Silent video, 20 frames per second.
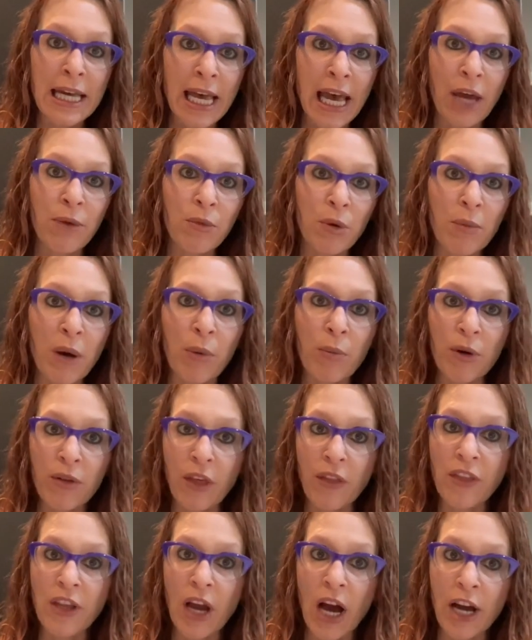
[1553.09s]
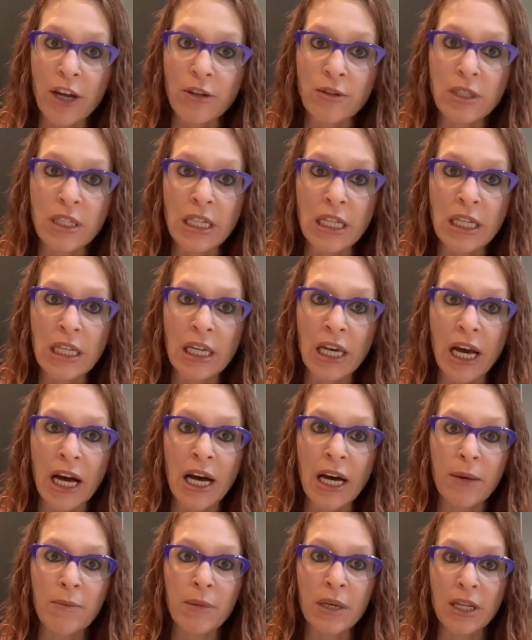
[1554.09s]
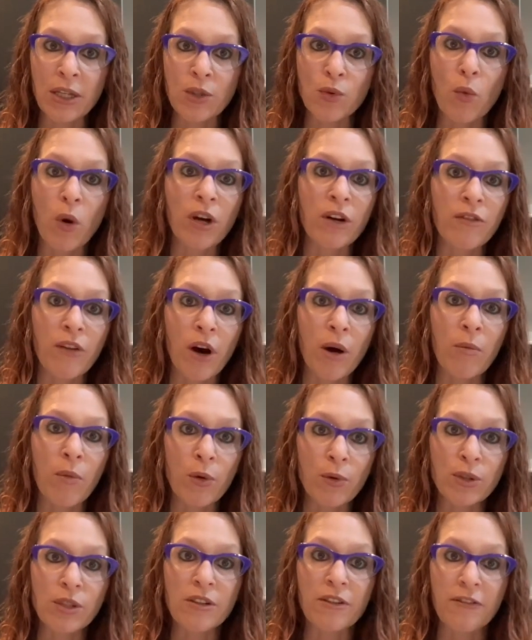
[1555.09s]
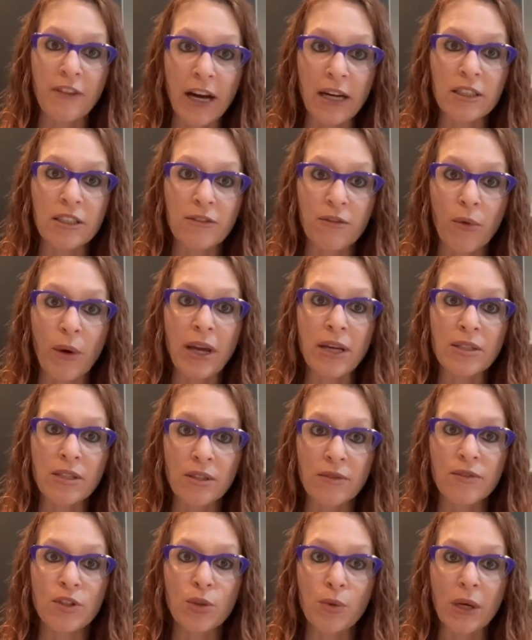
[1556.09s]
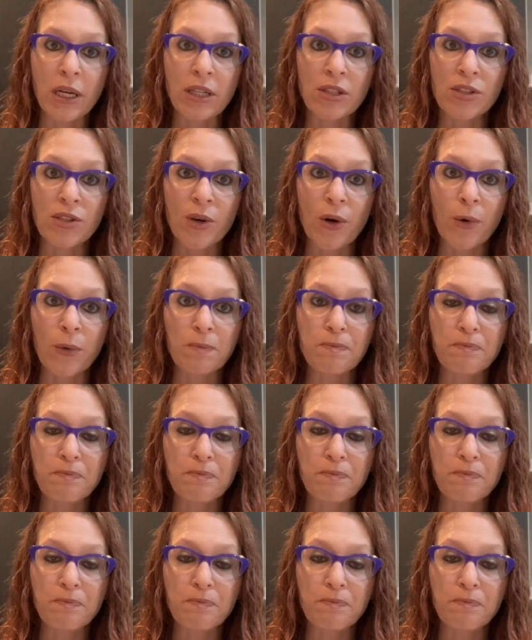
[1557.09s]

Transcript: And remember that the IUD is one of our most effective ways of doing so.